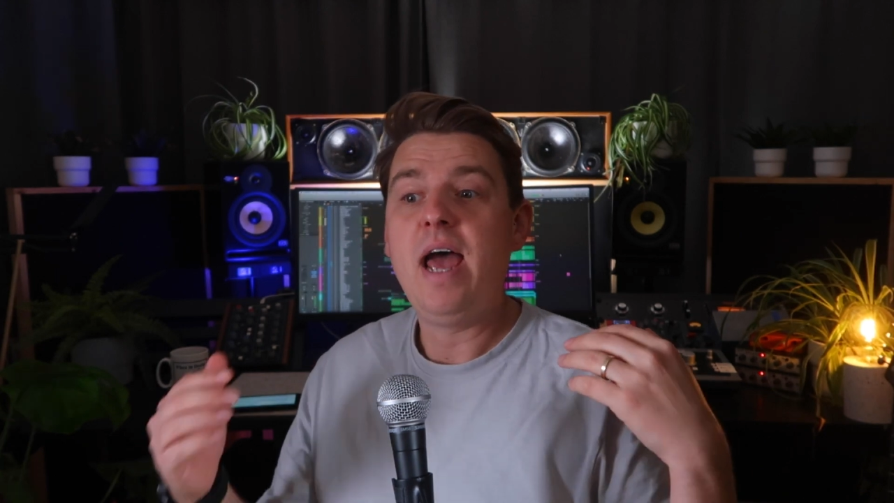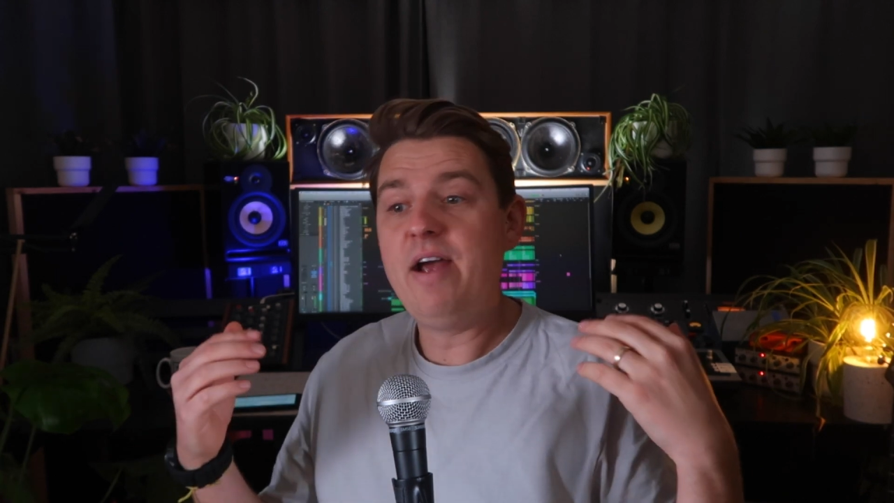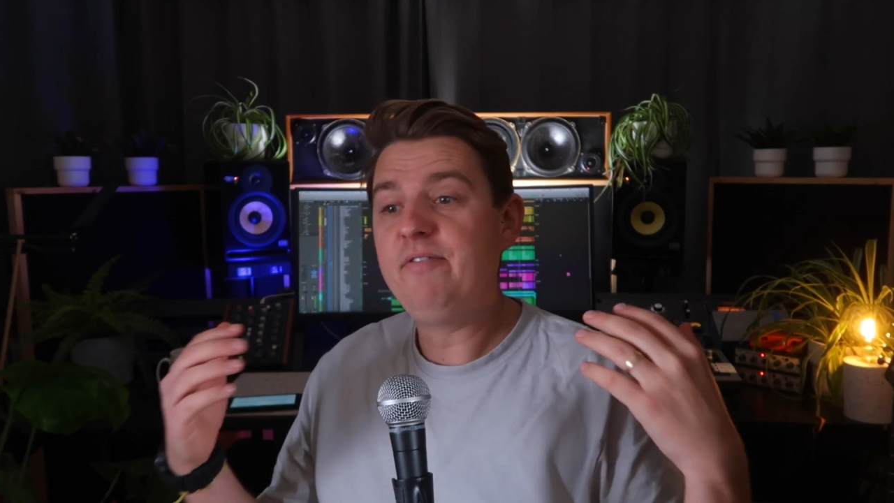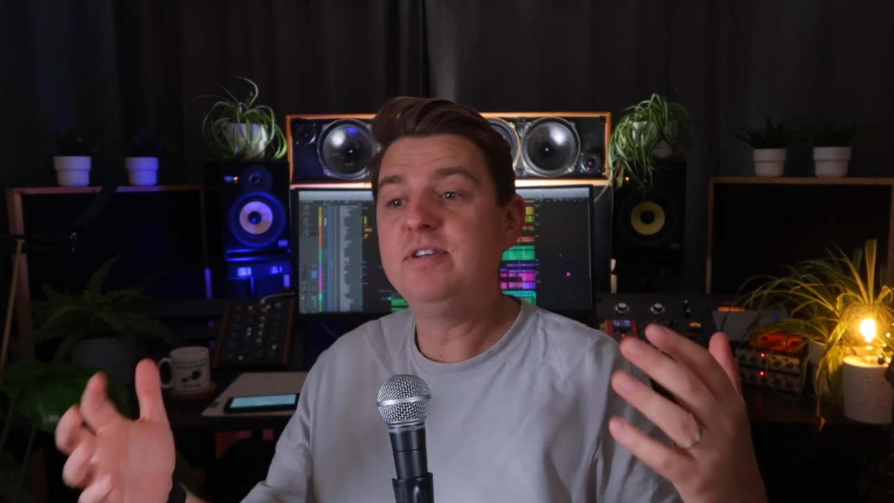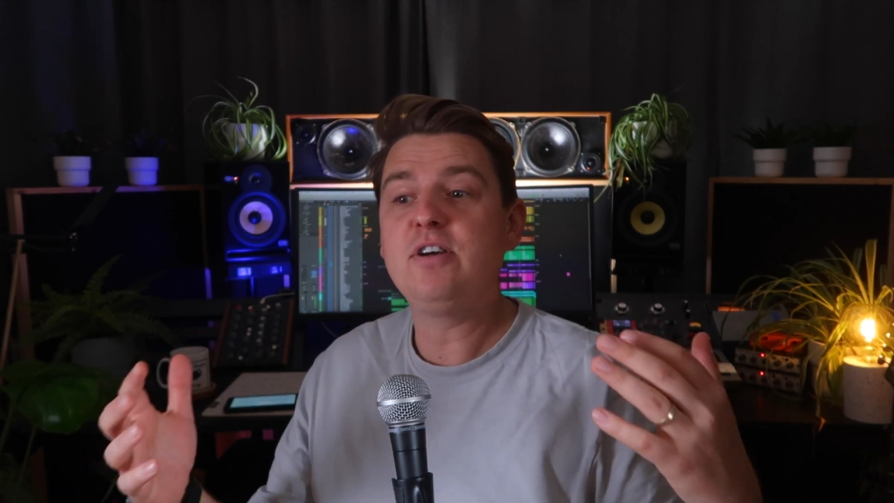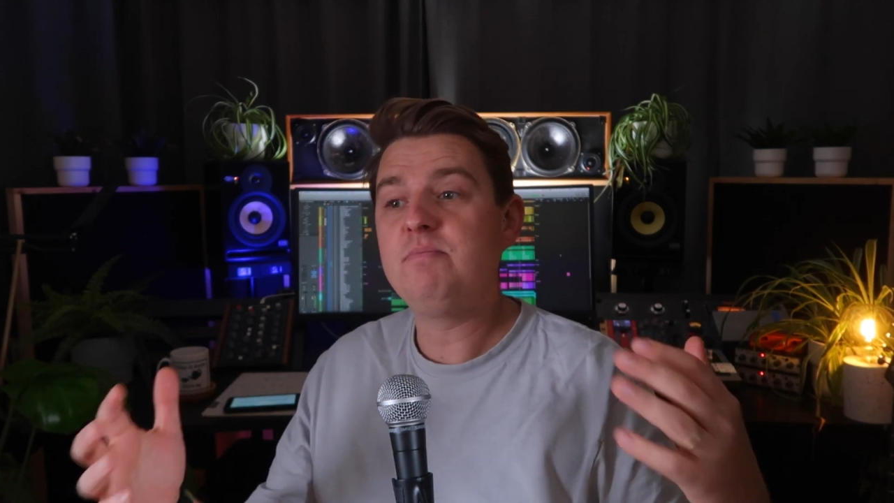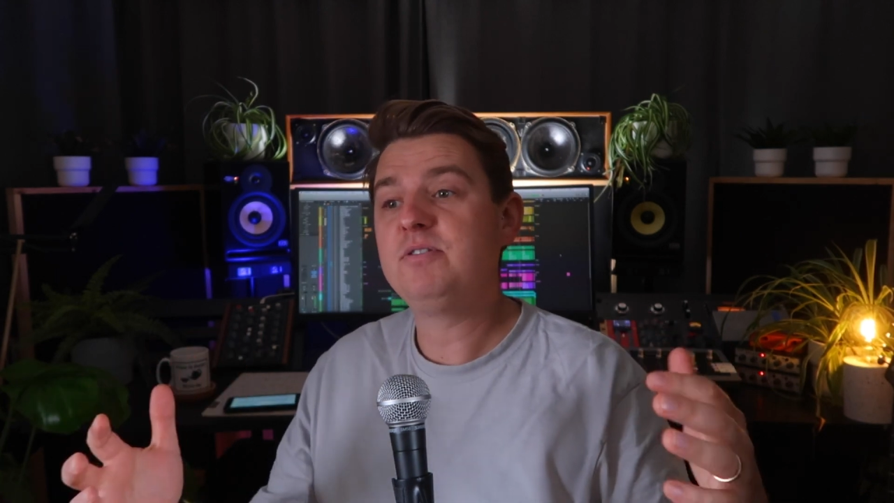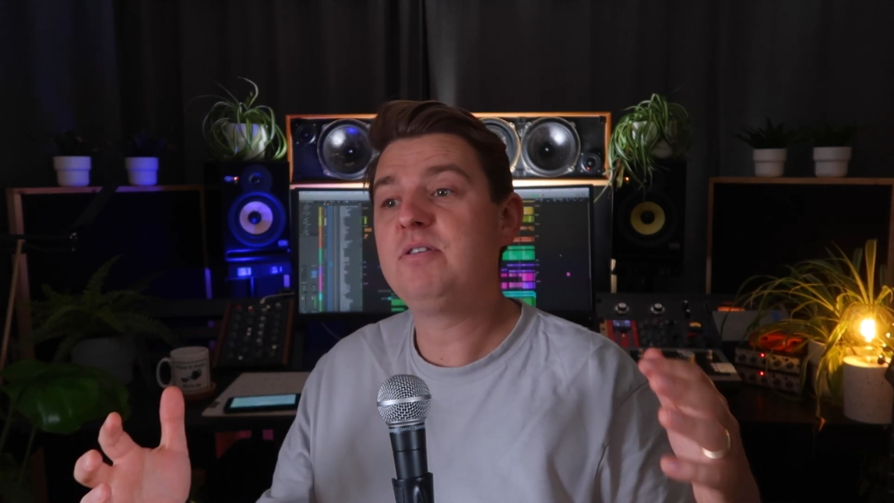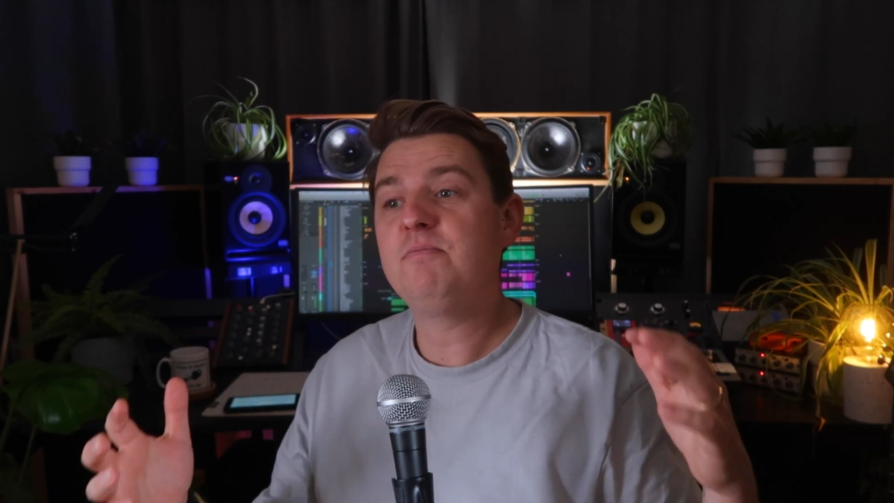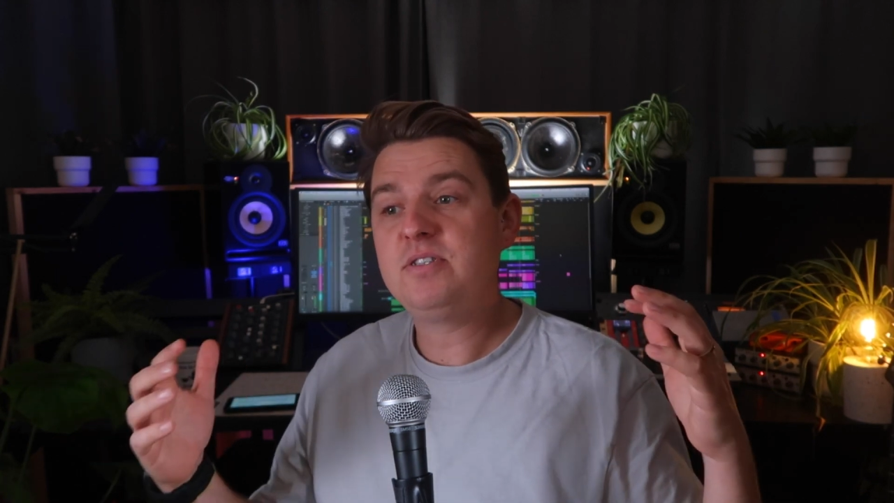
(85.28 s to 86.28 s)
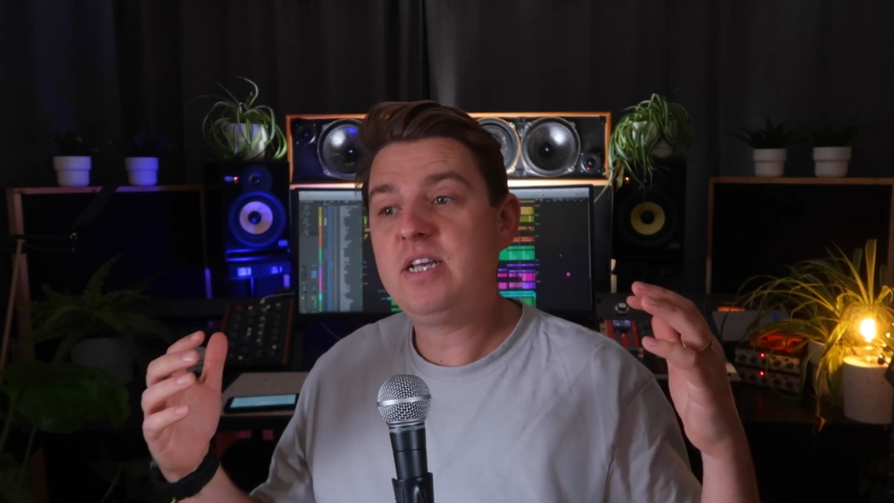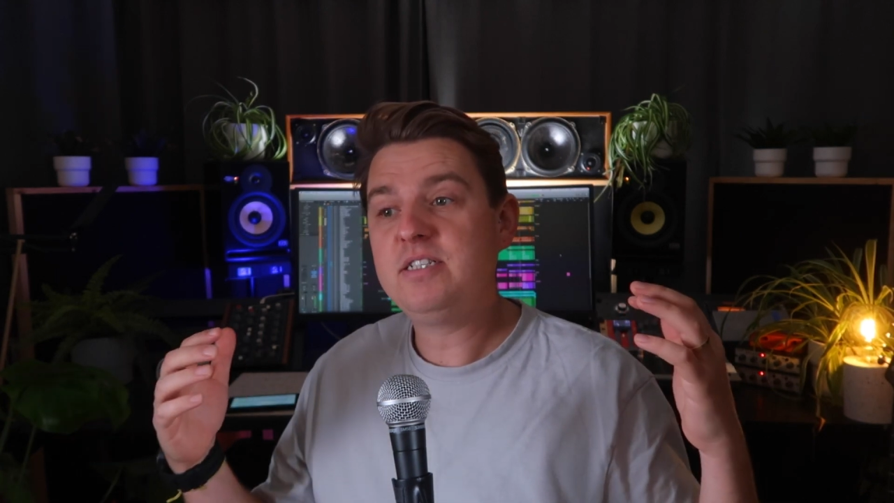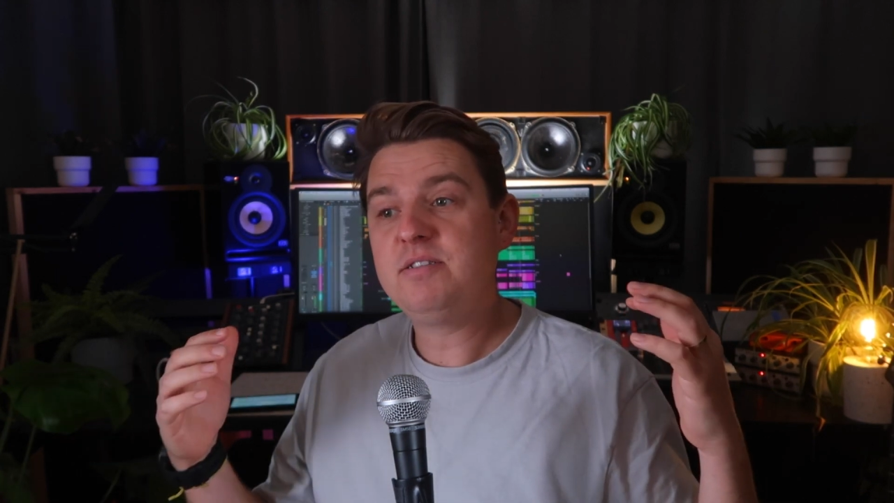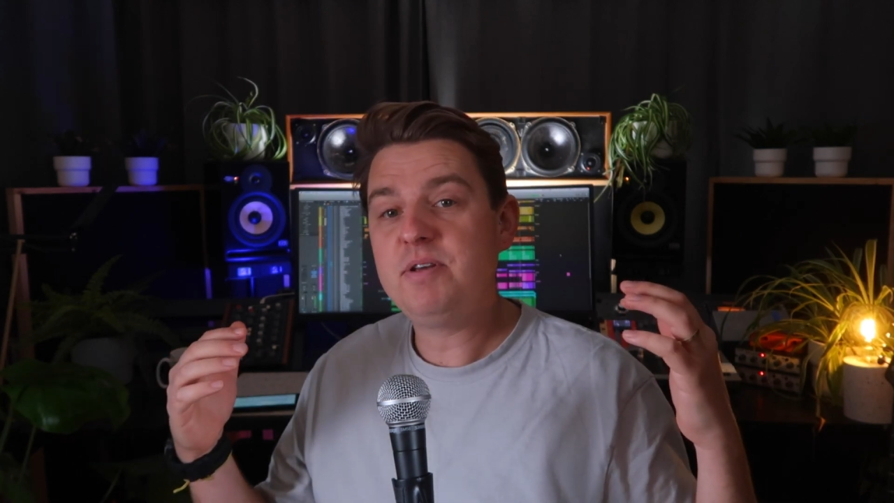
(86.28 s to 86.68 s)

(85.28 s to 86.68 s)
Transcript: every time someone sends